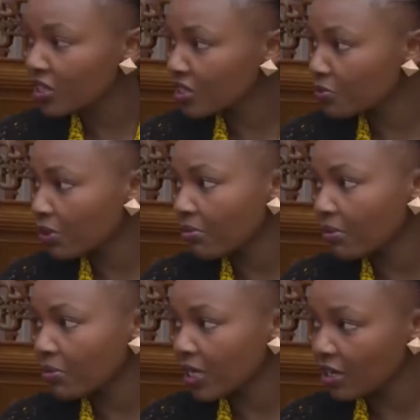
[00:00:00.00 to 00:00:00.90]
is,
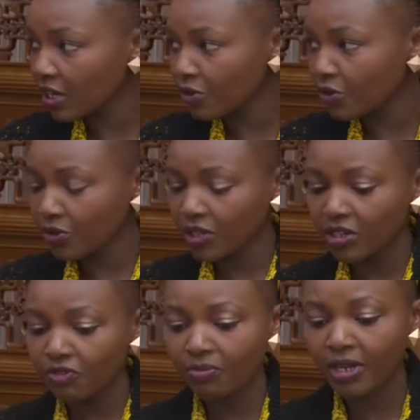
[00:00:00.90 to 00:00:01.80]
probably, I don't know
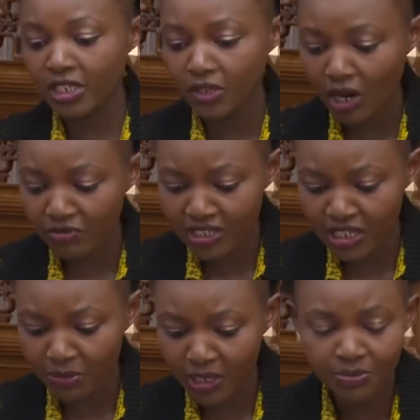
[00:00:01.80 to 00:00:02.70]
if Betty you have the
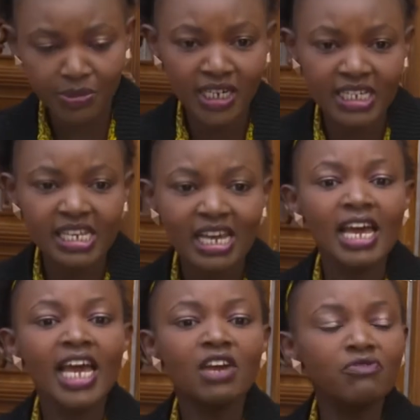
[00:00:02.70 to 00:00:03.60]
same experience,
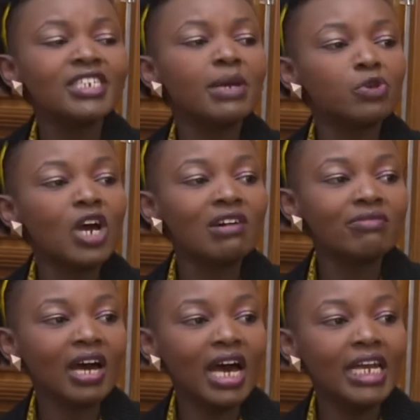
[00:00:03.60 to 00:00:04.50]
every time you
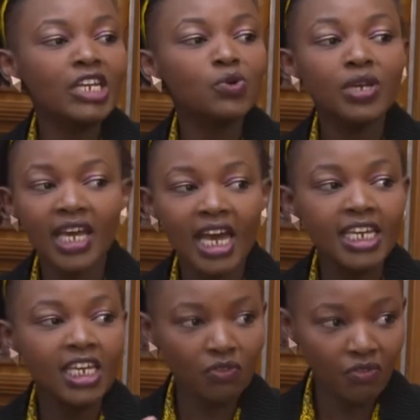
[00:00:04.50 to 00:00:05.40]
have a new
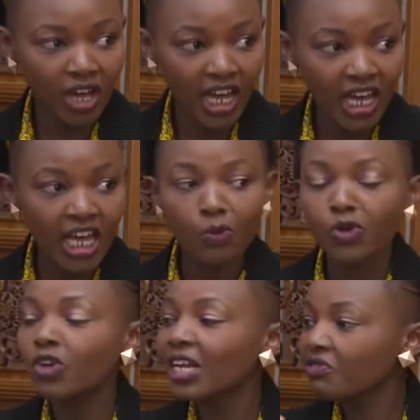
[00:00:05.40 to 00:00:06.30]
caregiver,
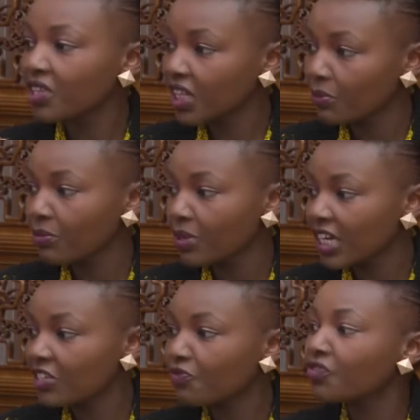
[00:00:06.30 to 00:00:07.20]
when you're leaving the baby,
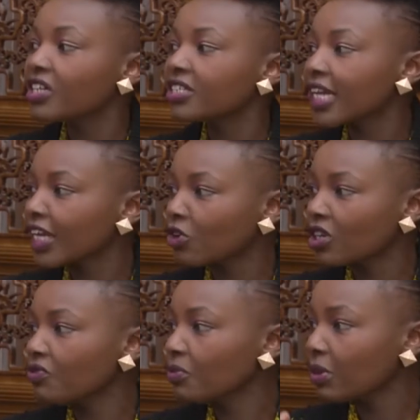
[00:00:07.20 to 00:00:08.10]
it feels like you're
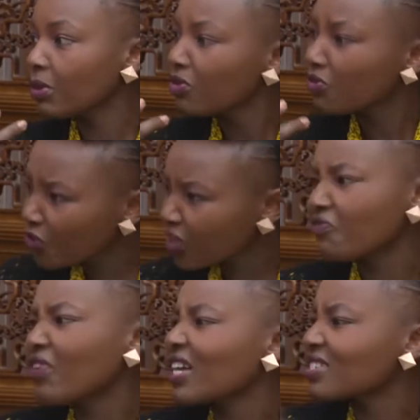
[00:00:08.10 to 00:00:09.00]
leaving the baby for the
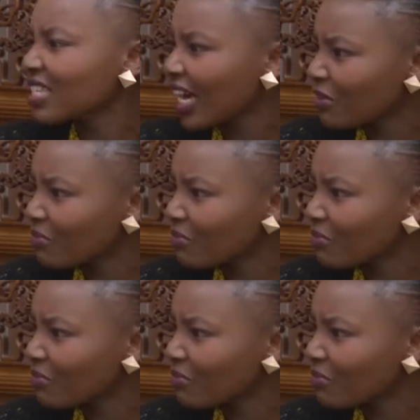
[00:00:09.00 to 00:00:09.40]
first time.